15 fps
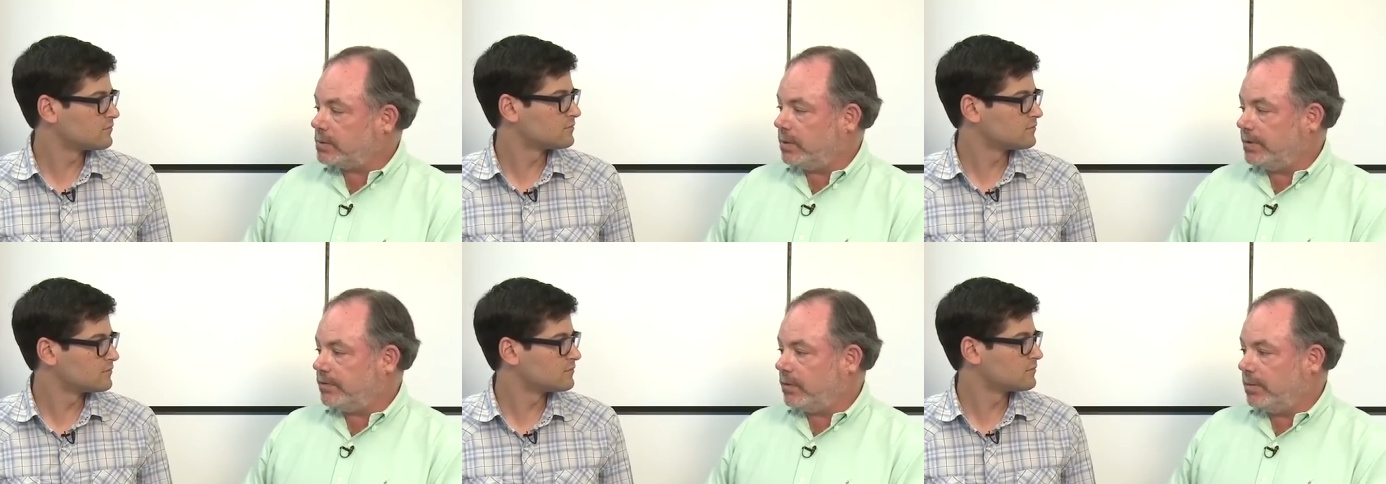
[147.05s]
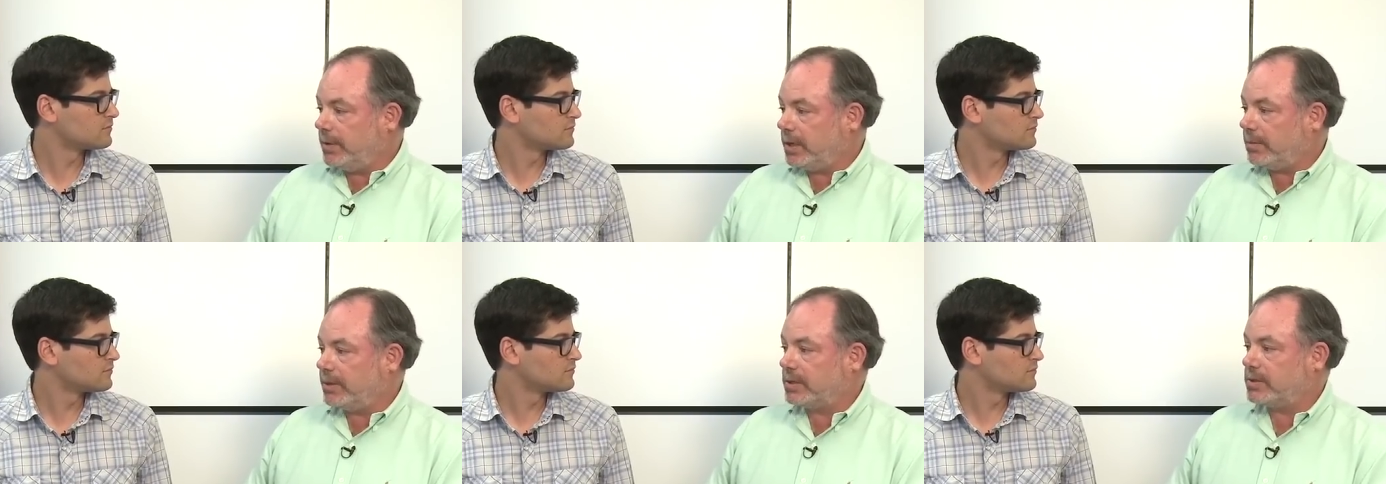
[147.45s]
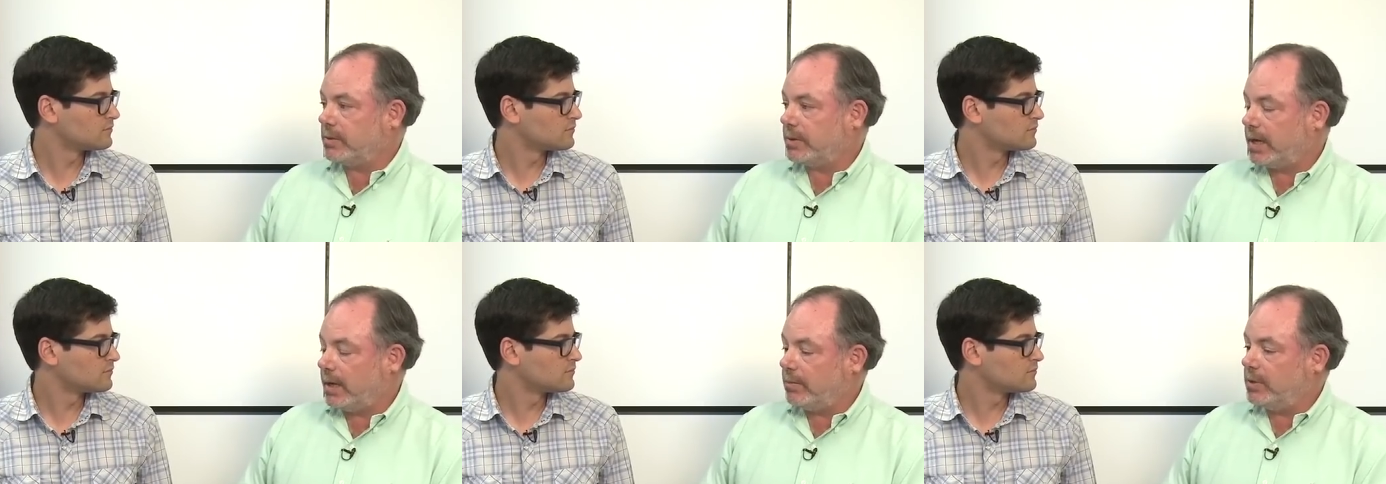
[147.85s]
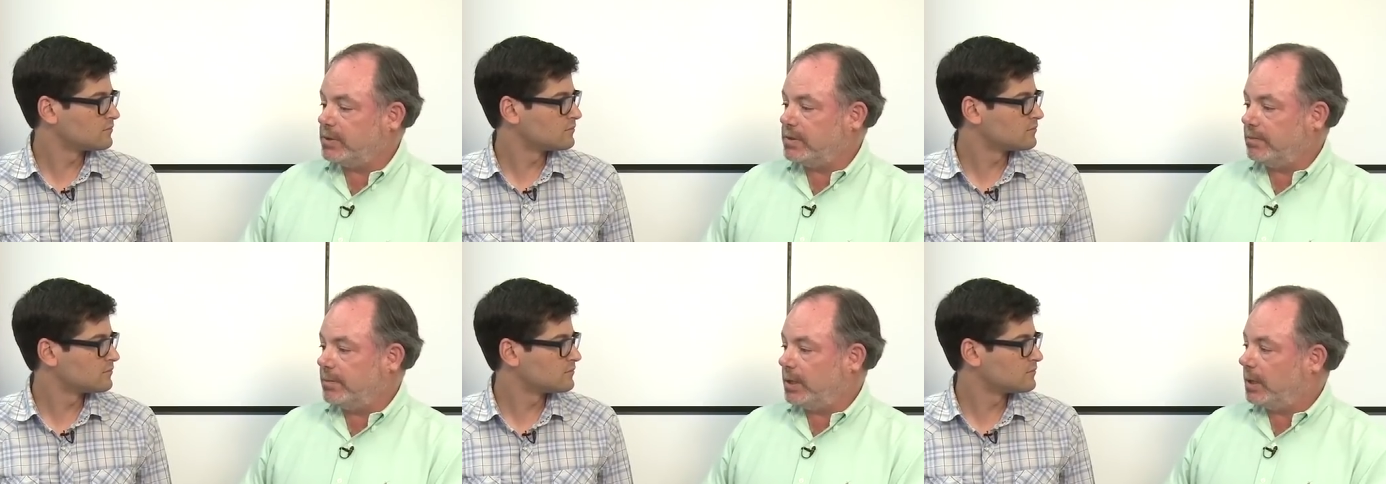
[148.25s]
Speaker 1: 24 megapixel
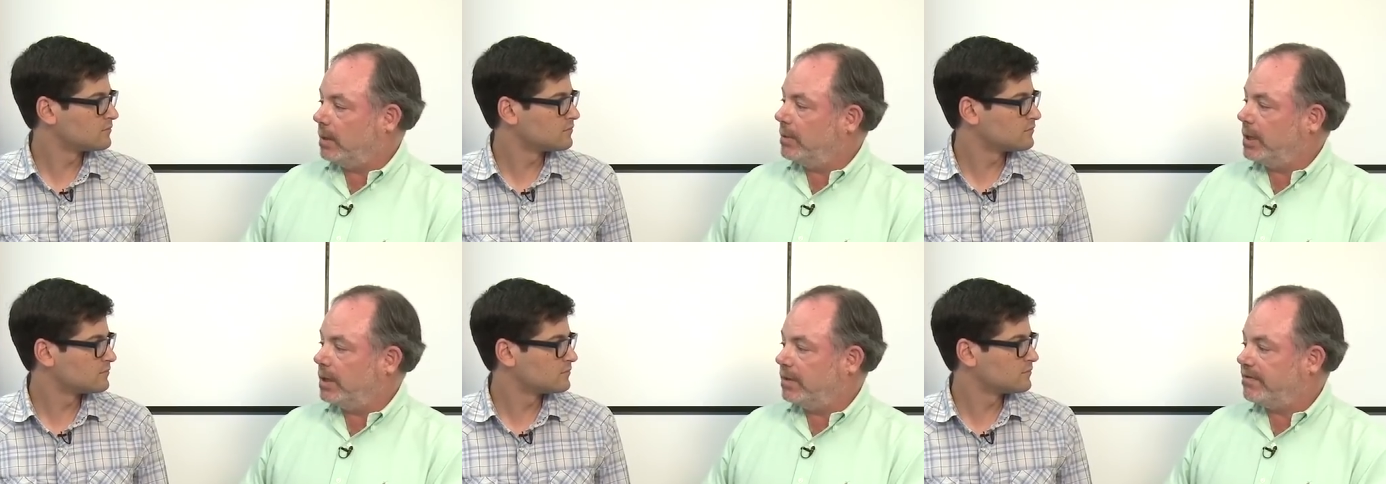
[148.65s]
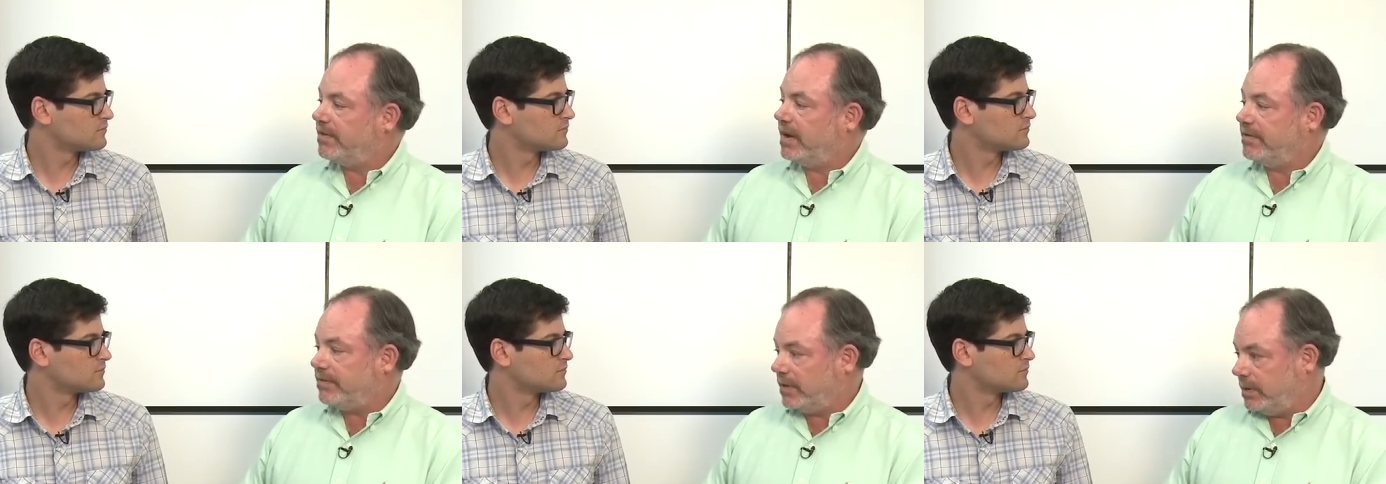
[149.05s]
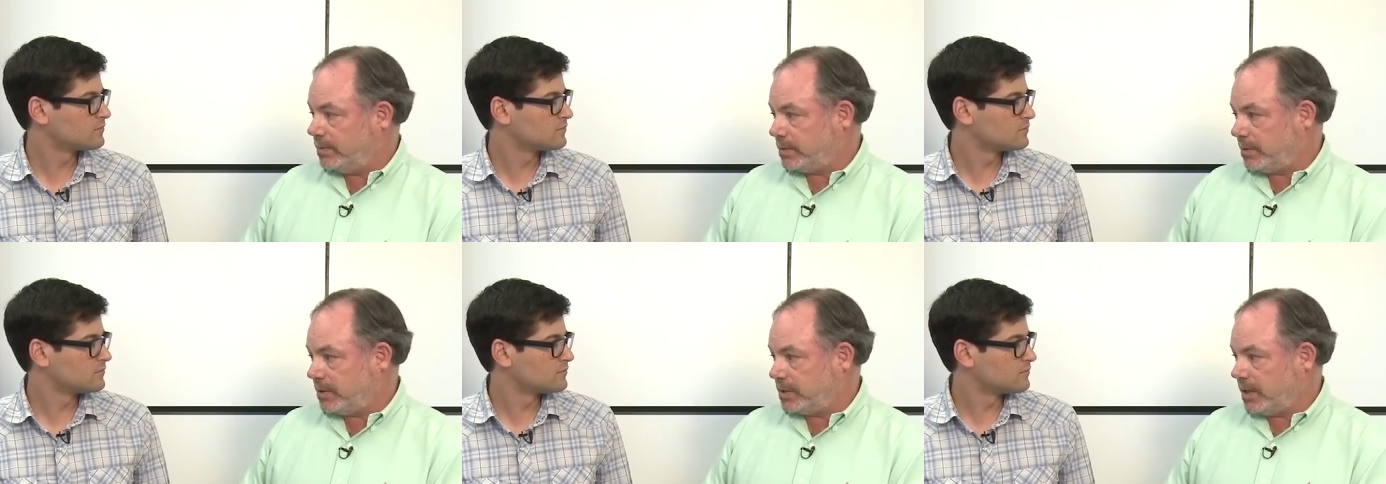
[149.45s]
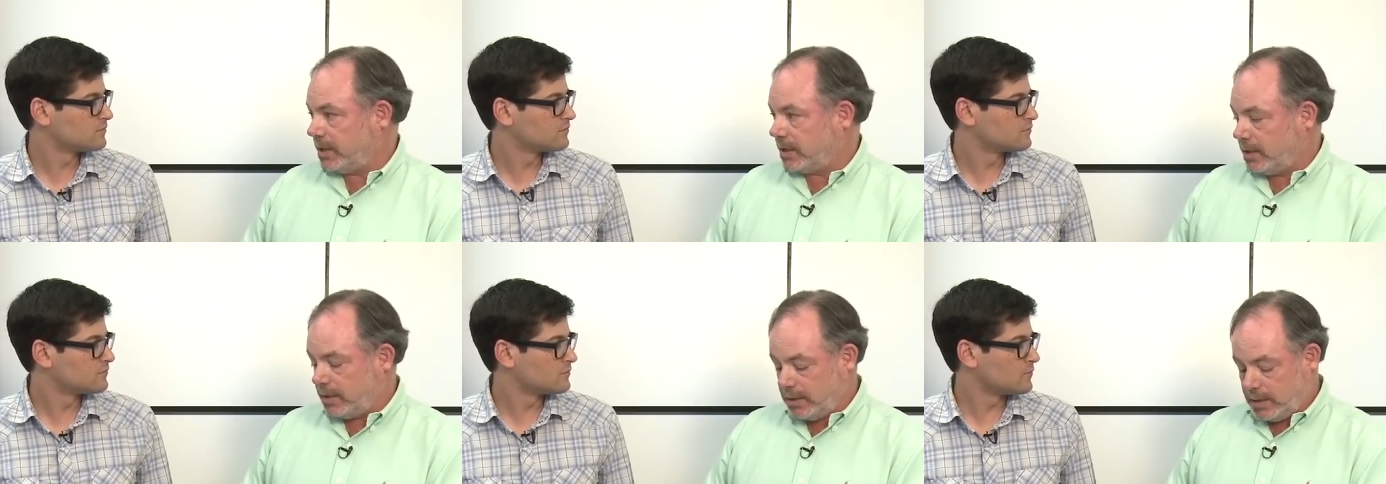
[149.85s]
cameras have been limited to five frames per
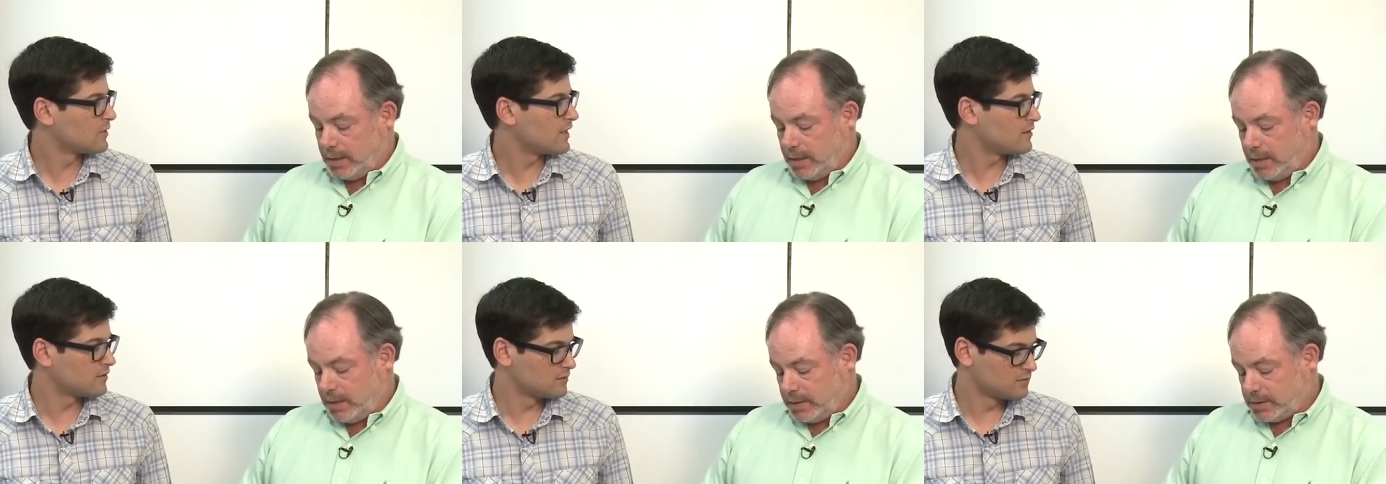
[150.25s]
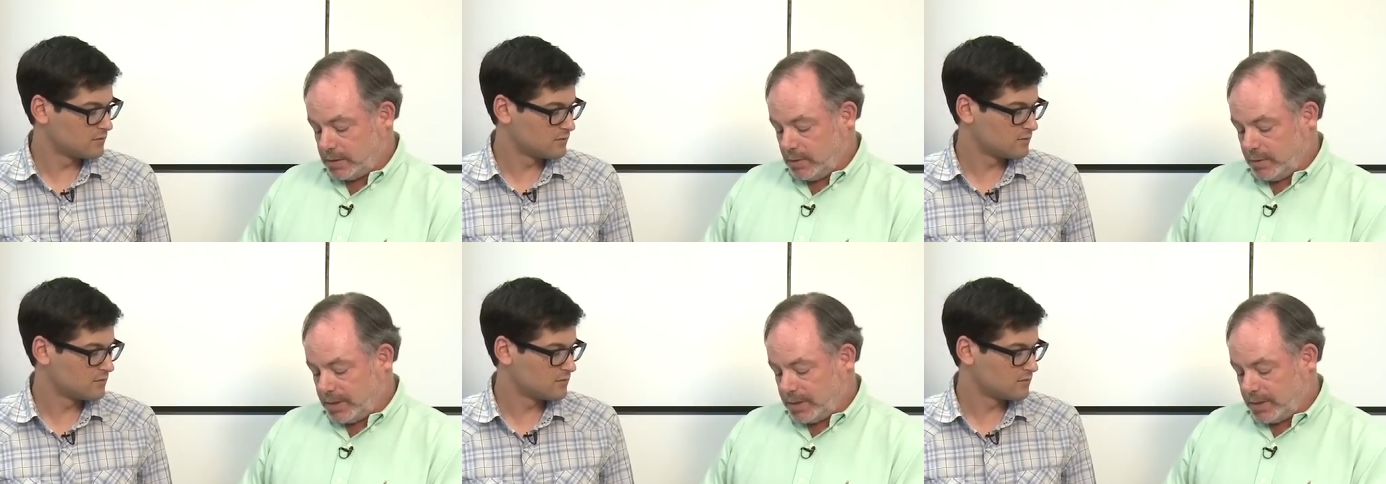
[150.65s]
second. Wow. So